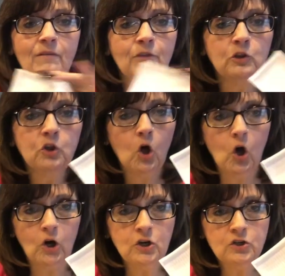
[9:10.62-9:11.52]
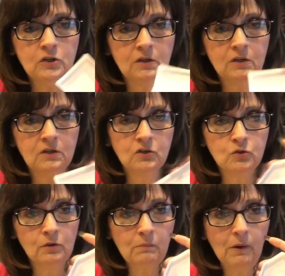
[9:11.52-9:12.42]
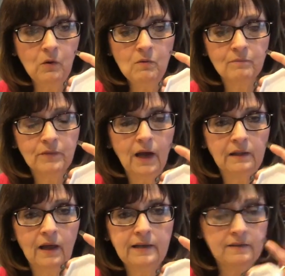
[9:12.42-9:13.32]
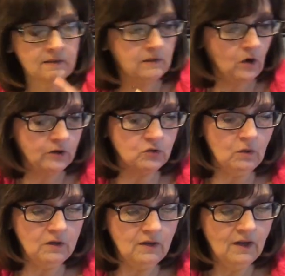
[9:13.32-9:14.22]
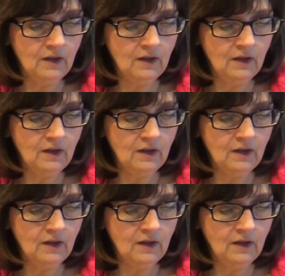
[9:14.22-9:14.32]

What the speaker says: the large drill boat. I like this large one.